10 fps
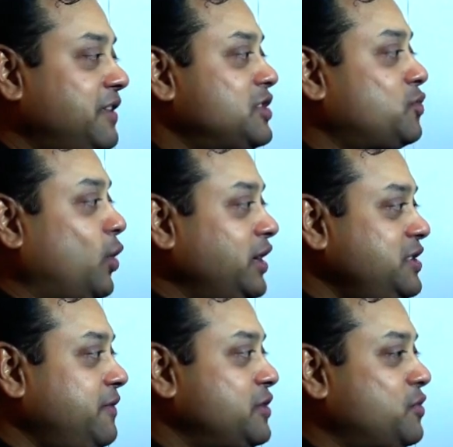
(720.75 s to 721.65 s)
far as
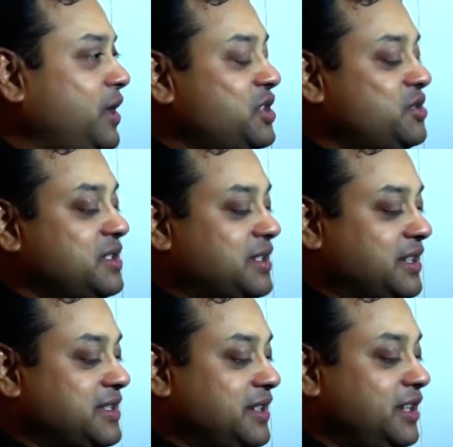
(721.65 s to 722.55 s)
quality of education is
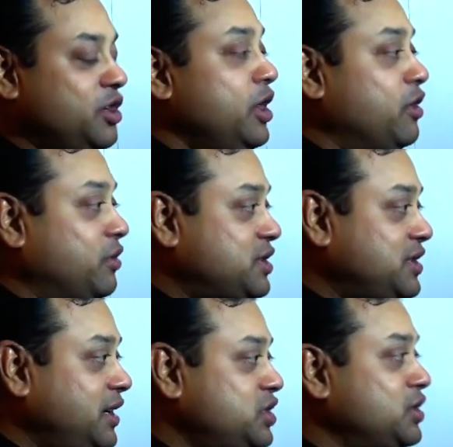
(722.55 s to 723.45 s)
concerned,
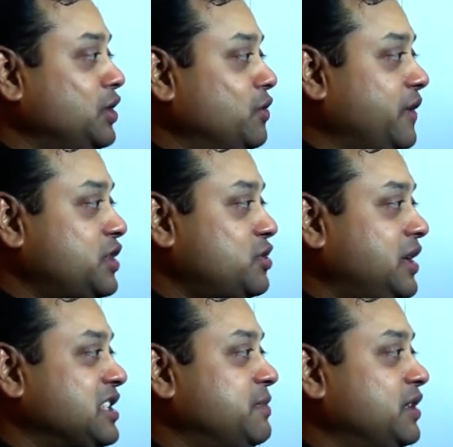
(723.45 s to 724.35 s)
research and innovation
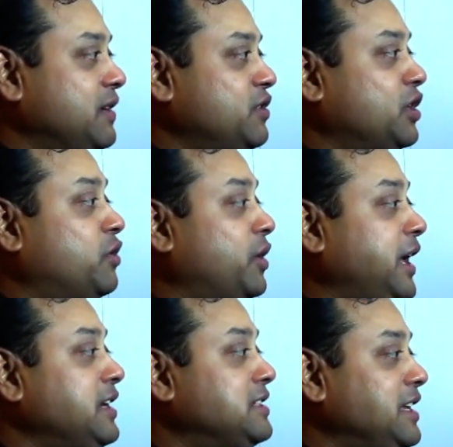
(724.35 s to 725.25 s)
has been given a
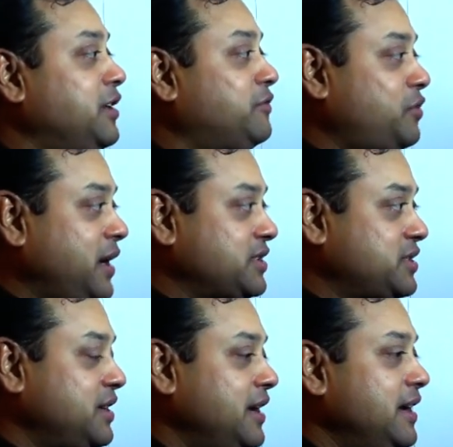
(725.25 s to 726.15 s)
great deal of thrust.
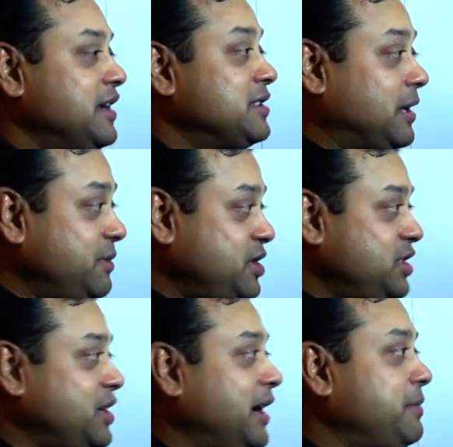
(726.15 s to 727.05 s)
Sarva
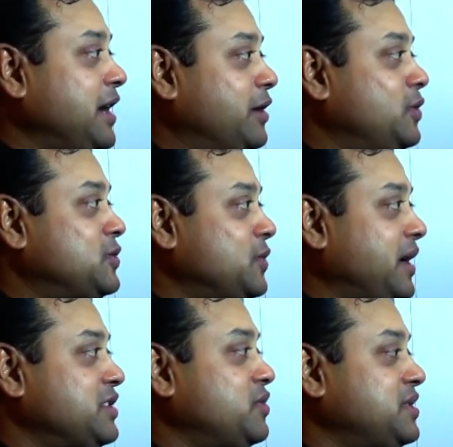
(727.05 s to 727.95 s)
Siksha Abhiyan also
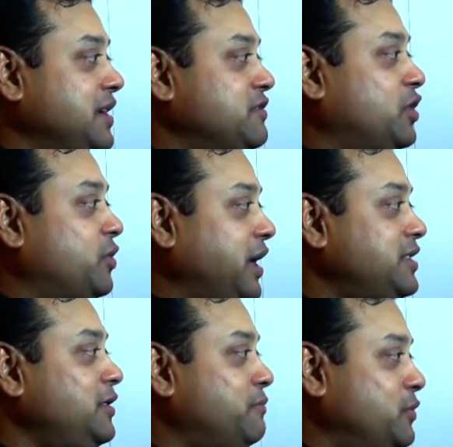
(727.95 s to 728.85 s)
has received a great
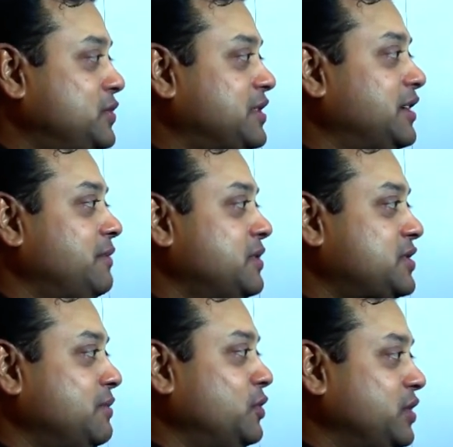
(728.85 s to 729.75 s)
deal of boost under
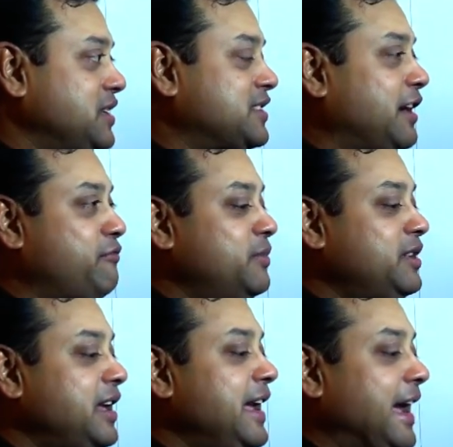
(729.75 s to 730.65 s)
Mr. Modi's
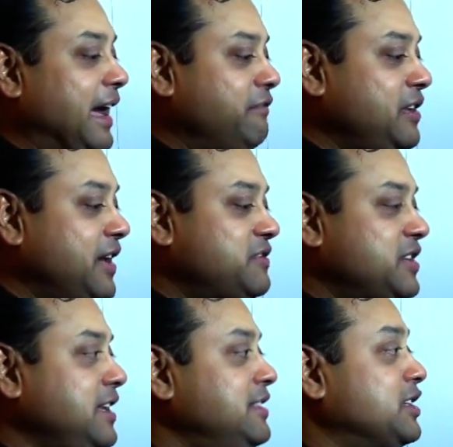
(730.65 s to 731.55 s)
government. And we have
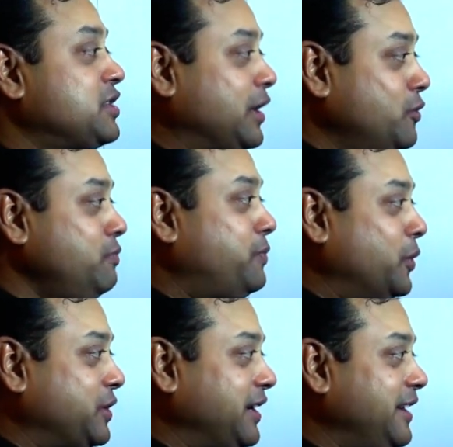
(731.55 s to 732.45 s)
seen the Shagun
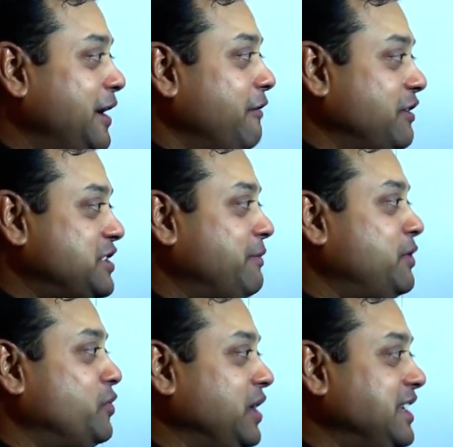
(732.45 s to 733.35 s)
portal, which have
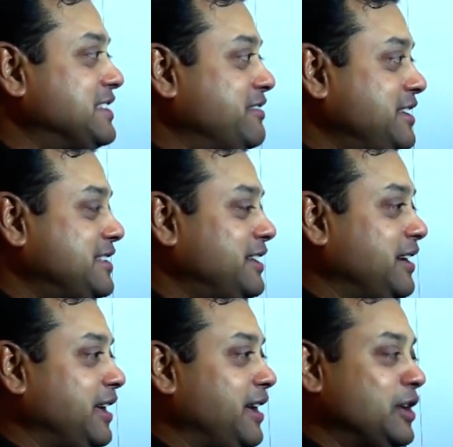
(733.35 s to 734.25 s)
been released
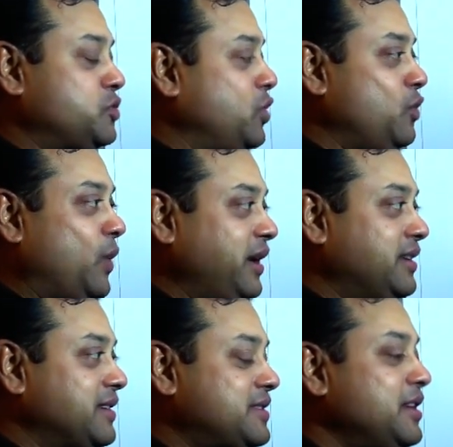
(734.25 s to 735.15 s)
recently, is doing
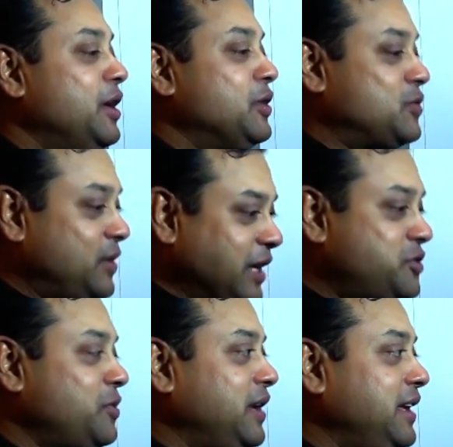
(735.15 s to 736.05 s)
wonders. So
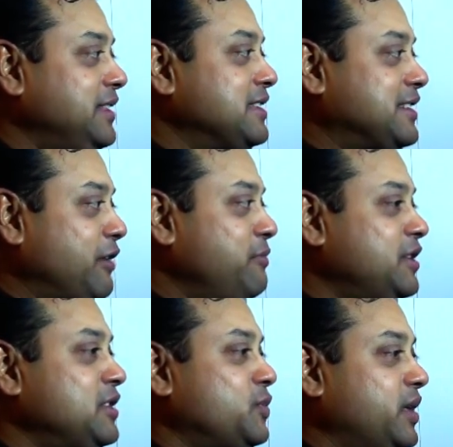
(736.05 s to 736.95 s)
naturally, this
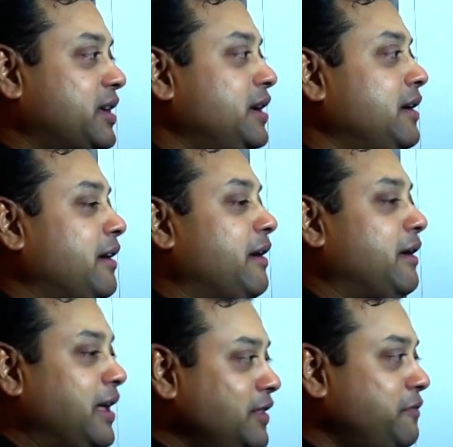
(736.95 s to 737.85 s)
government is working
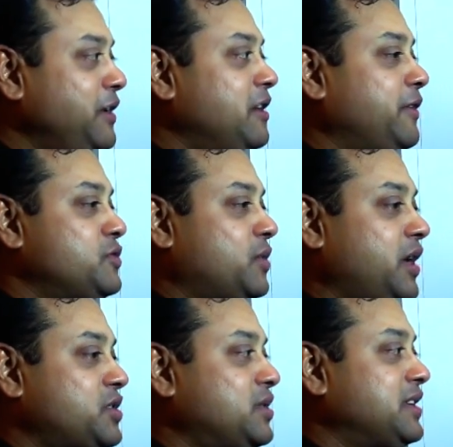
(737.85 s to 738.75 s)
in the field of
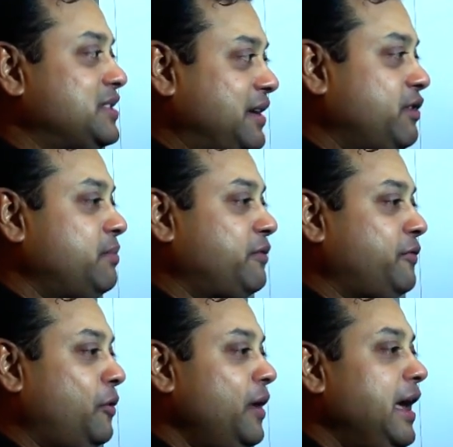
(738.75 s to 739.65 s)
education as never
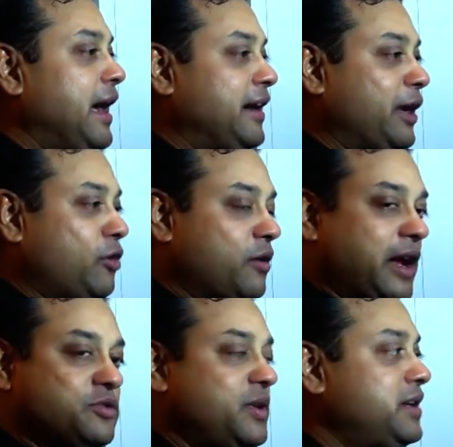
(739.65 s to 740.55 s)
before. And I
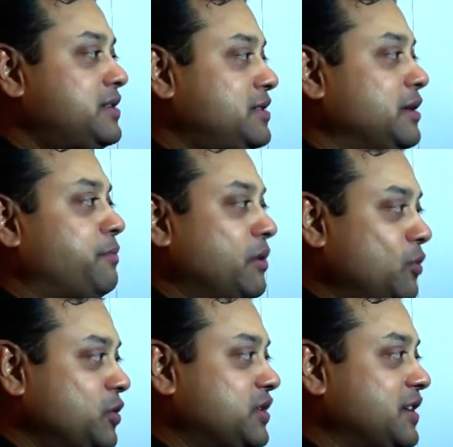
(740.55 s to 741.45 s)
congratulate the
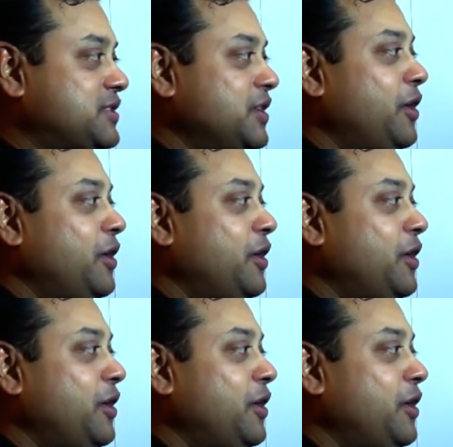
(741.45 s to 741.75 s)
promoters